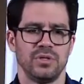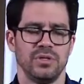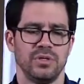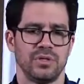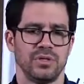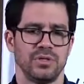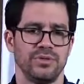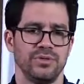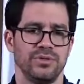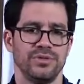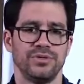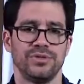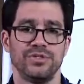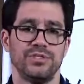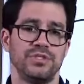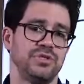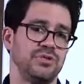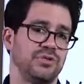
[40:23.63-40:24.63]
You
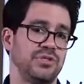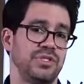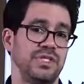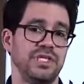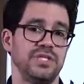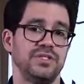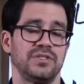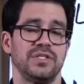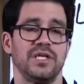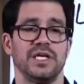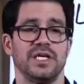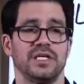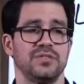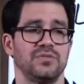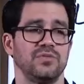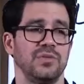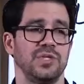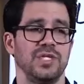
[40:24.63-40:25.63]
could use these
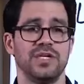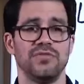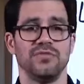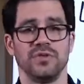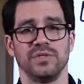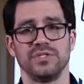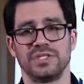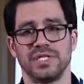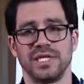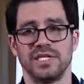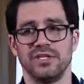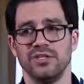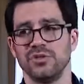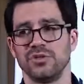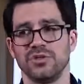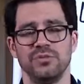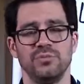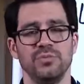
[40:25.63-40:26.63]
things with evil intent.
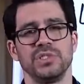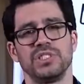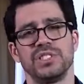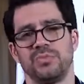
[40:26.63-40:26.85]
You could